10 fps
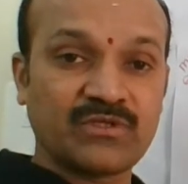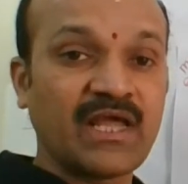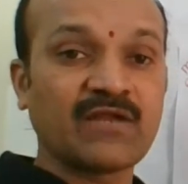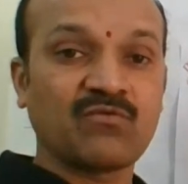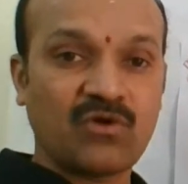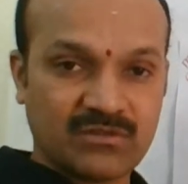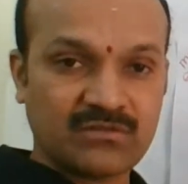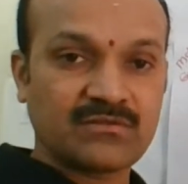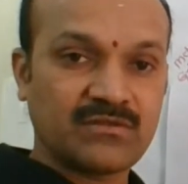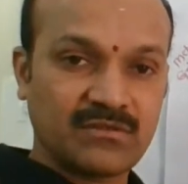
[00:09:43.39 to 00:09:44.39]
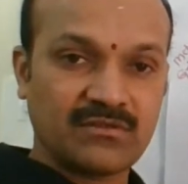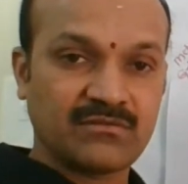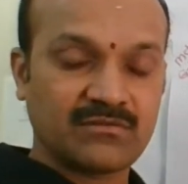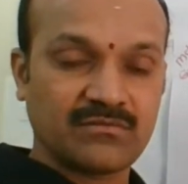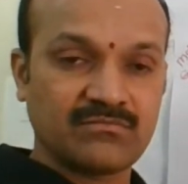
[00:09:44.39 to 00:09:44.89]
than what
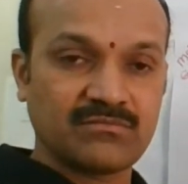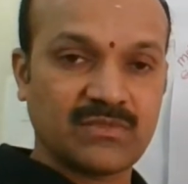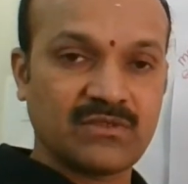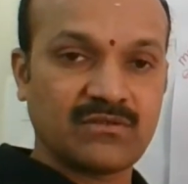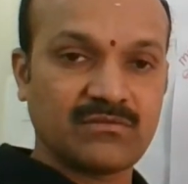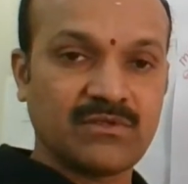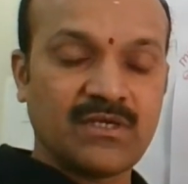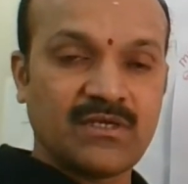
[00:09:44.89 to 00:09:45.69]
uh, uh,